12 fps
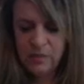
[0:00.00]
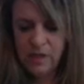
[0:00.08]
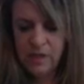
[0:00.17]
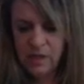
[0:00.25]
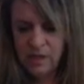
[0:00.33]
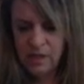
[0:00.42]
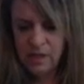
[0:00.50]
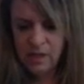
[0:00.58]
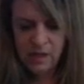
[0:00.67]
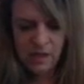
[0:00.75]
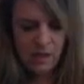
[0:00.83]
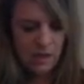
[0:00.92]
where
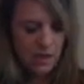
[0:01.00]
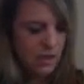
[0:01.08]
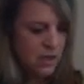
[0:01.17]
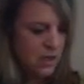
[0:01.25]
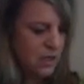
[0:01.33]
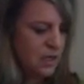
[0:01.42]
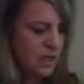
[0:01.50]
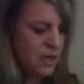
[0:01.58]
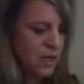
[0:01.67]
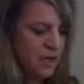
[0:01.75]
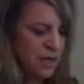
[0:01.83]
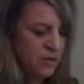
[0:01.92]

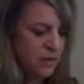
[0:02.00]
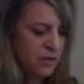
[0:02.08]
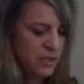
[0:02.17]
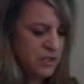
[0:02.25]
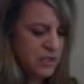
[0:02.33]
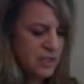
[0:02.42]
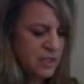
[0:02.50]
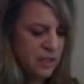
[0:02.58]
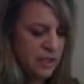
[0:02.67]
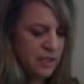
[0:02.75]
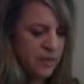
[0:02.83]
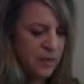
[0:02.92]
I really just didn't
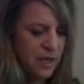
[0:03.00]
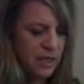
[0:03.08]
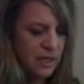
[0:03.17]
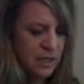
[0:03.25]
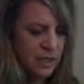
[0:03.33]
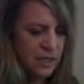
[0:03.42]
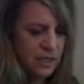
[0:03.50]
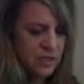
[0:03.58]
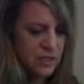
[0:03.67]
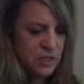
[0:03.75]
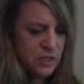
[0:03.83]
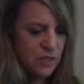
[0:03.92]
like the painting, and I
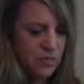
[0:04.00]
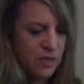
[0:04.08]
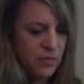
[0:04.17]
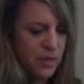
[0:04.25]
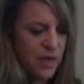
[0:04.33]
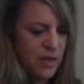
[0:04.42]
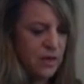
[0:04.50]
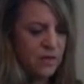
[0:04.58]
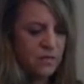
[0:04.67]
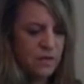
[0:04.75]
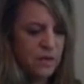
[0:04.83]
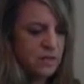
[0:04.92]
just go right back
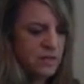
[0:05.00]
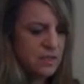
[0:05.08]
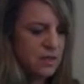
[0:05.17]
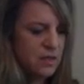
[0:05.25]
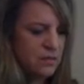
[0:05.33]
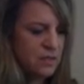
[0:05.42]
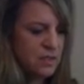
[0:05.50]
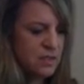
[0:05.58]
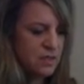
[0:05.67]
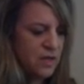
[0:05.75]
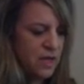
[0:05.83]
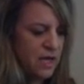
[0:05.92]
over it, so it's
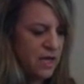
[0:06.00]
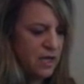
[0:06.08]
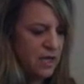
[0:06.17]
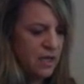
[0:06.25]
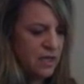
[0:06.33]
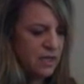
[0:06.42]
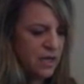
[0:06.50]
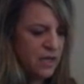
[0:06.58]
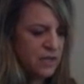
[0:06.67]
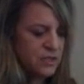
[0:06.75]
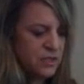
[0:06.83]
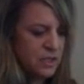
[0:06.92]
okay. And
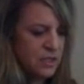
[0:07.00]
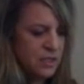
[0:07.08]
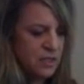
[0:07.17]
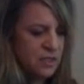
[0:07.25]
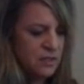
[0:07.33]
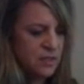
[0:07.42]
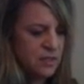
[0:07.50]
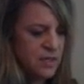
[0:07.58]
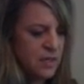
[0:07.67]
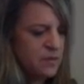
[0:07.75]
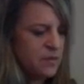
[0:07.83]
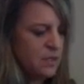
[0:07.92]
actually,
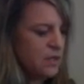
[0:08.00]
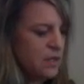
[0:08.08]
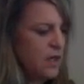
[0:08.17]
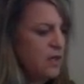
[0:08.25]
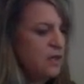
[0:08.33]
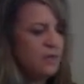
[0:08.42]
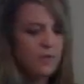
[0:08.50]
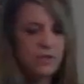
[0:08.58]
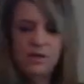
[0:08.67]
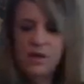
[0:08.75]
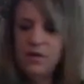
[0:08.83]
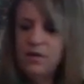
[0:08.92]
sometimes in art,
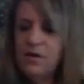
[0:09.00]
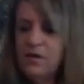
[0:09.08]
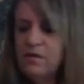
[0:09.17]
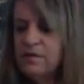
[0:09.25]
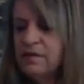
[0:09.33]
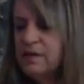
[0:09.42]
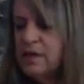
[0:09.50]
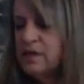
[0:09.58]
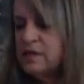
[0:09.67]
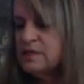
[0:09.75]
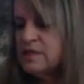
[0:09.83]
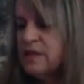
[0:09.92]
when you go over
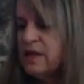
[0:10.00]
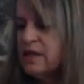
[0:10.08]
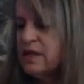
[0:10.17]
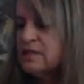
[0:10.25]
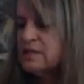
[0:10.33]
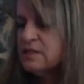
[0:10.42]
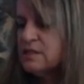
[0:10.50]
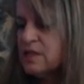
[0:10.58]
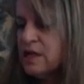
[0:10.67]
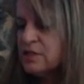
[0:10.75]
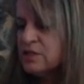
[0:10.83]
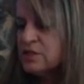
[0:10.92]
things, it adds
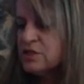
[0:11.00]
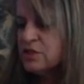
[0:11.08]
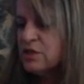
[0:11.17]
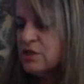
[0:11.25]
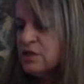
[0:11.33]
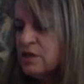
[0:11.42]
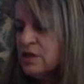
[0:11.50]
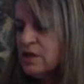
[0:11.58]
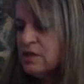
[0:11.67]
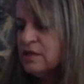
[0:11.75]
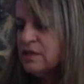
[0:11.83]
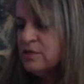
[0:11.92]
texture
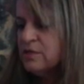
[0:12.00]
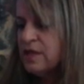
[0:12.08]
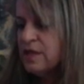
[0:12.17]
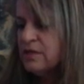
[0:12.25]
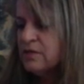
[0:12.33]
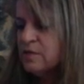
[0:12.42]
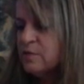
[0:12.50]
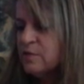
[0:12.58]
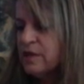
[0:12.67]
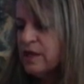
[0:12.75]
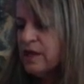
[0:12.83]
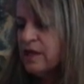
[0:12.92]
that you would not
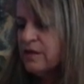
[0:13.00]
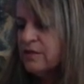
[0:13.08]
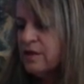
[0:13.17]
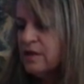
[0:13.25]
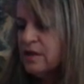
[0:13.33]
normally have.